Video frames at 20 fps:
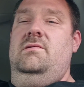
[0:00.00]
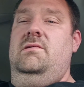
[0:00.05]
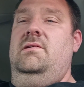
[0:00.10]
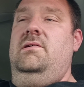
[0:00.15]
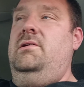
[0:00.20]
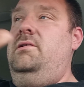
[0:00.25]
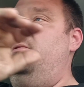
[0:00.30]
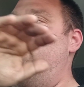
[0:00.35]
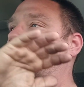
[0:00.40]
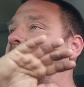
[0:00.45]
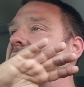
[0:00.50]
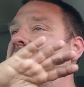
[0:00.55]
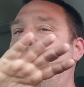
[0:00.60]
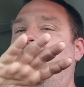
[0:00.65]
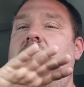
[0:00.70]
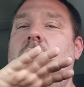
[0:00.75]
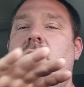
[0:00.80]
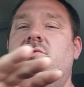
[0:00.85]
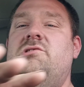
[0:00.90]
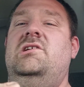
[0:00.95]

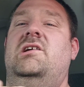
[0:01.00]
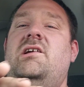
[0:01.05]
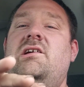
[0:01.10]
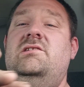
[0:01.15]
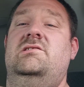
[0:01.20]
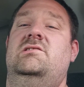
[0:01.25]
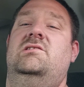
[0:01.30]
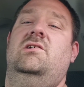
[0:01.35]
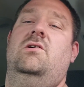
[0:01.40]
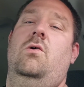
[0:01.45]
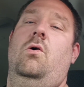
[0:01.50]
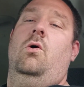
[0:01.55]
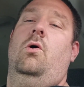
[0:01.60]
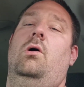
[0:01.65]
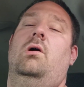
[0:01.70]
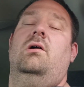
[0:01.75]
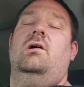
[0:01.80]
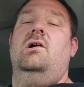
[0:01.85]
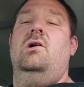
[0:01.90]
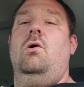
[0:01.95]
it goes against the
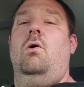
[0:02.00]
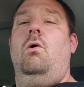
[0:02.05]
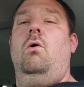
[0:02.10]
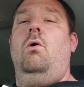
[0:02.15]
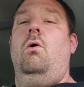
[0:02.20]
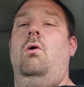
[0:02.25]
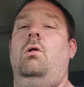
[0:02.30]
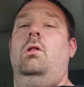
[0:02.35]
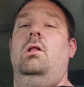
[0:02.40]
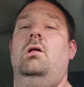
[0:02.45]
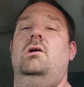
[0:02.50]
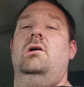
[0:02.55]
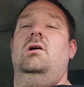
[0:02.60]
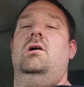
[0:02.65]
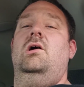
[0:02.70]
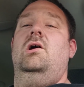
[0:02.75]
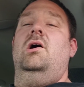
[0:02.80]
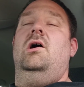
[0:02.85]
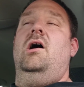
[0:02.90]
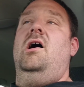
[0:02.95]
core goal
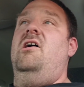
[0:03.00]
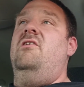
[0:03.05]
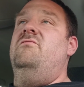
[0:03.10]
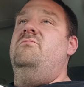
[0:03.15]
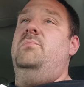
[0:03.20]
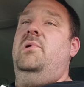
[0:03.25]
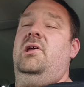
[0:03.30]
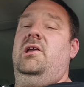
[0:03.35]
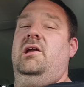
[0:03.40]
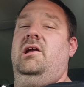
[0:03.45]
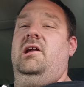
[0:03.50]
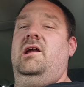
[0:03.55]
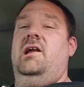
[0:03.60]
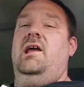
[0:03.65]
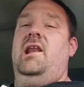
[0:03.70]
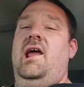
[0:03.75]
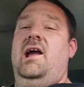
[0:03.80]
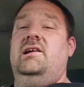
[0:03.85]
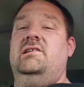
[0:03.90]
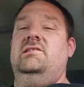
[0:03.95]
of being
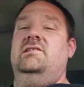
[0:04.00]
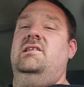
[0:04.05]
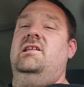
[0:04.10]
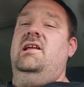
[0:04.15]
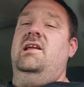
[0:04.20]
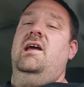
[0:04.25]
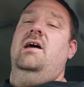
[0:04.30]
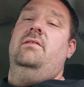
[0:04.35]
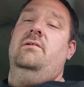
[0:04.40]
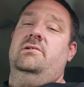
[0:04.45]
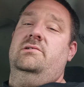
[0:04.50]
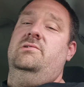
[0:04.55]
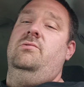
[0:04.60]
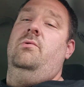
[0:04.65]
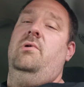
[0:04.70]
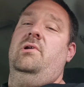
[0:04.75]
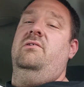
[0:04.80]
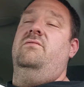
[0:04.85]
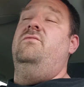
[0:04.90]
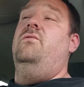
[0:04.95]
connected together
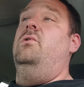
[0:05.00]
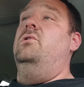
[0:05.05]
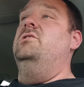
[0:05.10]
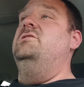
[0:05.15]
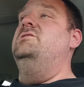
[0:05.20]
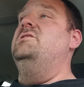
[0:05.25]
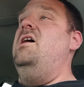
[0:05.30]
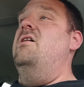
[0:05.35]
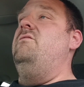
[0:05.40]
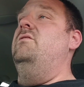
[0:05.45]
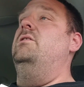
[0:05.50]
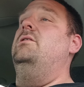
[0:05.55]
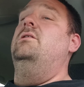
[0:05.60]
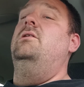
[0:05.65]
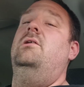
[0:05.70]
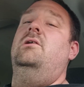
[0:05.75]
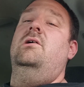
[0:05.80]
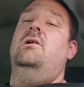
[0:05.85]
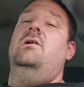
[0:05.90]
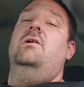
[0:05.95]
24/7.
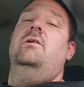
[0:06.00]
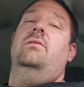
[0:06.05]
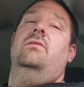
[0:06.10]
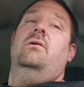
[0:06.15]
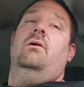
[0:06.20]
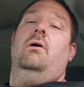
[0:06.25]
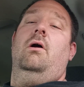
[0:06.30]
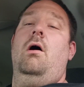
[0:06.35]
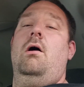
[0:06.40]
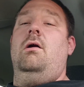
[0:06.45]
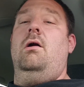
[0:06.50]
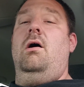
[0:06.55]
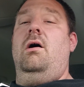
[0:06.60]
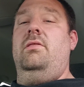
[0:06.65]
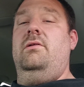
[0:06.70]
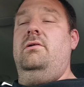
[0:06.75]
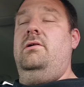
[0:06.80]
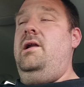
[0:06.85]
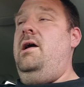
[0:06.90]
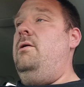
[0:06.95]
There are
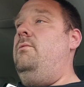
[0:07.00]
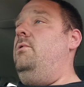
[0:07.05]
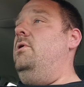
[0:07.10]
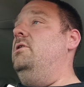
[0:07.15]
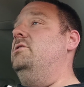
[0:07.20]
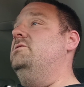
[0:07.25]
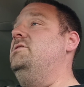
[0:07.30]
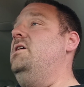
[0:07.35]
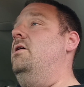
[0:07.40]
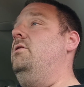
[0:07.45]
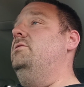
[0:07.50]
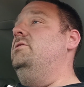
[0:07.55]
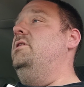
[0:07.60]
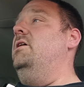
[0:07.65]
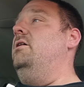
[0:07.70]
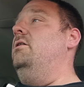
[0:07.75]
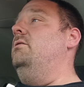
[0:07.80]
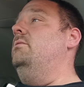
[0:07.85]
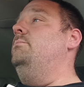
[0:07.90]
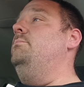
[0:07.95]
other networks out
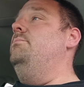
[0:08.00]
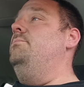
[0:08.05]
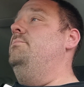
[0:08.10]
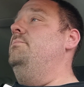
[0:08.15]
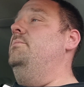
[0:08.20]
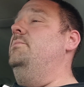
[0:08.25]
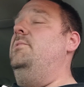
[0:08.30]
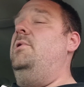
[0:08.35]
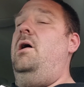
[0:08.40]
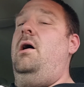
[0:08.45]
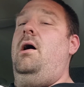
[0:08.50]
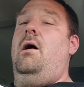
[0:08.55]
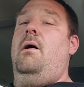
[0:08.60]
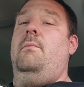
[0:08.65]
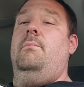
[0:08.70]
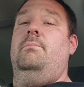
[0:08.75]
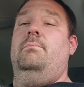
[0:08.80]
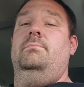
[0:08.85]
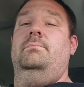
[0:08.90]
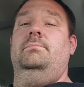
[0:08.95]
there,
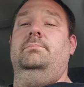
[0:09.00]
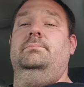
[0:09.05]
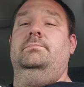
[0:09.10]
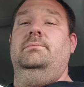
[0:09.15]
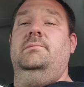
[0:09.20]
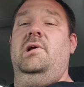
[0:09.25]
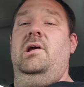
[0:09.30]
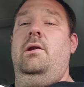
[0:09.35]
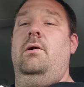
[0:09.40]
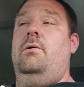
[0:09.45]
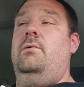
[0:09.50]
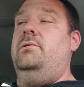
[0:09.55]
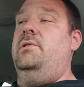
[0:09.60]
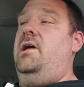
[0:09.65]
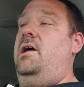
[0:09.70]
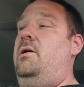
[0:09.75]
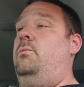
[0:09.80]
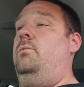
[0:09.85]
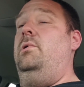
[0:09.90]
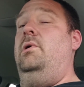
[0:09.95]

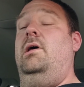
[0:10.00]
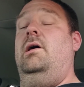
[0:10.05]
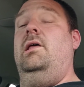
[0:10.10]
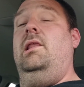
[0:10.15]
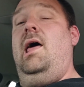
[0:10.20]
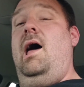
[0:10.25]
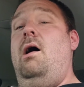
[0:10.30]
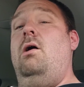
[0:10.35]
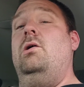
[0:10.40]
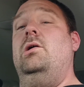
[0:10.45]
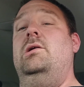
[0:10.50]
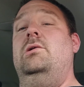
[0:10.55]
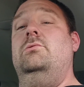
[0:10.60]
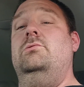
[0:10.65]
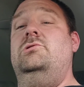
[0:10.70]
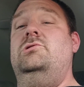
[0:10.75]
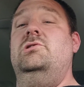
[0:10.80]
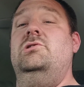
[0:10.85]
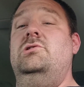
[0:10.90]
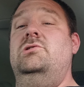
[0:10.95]
that will allow
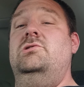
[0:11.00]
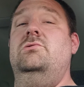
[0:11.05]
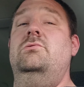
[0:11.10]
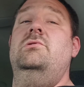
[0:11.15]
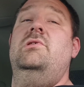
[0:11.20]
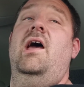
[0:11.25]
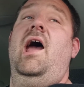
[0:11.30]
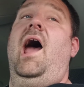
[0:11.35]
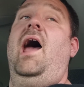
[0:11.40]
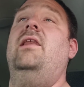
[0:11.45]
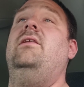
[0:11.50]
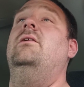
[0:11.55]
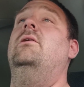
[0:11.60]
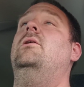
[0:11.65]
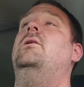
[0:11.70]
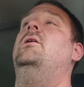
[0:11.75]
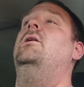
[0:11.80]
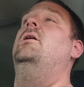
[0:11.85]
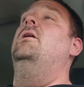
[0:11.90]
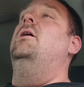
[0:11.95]
you to do that.
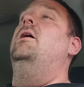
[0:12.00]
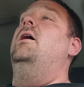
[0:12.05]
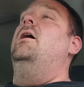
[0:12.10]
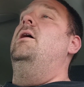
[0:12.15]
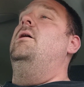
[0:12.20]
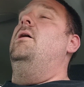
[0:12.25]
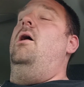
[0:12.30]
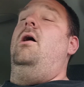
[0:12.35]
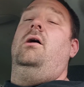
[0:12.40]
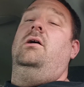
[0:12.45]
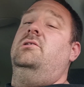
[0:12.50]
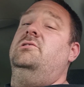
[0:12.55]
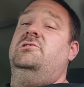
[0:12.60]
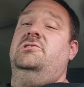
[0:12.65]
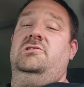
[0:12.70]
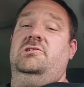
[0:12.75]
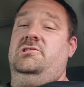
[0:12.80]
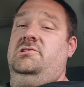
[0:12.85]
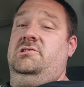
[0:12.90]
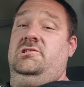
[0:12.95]

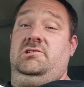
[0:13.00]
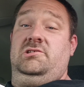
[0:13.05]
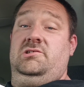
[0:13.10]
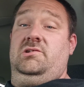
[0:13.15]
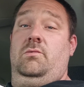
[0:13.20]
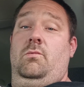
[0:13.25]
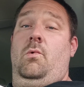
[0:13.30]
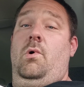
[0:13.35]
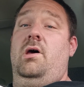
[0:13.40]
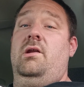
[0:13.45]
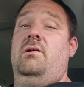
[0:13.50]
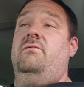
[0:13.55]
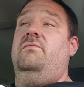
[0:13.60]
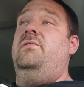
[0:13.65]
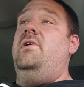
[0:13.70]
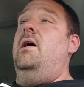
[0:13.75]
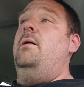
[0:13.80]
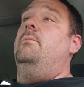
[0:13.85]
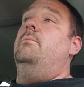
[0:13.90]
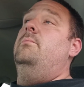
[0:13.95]
Ours just isn't one
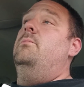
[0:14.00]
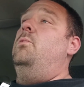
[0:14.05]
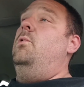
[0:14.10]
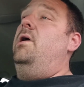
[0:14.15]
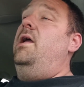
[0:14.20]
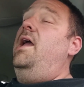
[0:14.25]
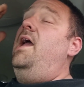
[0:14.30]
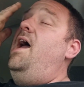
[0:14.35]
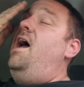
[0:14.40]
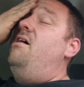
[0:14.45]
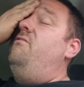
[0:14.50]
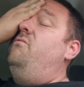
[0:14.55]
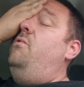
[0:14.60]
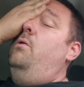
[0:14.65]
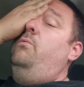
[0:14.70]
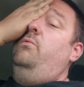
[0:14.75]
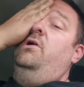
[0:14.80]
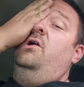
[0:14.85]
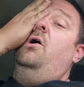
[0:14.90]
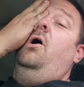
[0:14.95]
of them. We have
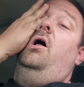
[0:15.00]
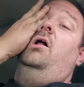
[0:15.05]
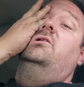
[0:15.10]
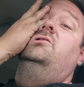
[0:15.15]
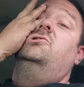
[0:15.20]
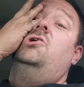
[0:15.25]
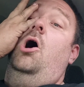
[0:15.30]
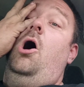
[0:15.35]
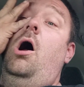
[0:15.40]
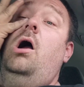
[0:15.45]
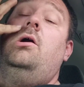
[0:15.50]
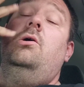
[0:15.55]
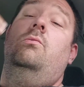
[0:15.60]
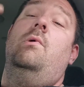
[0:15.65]
what we call talk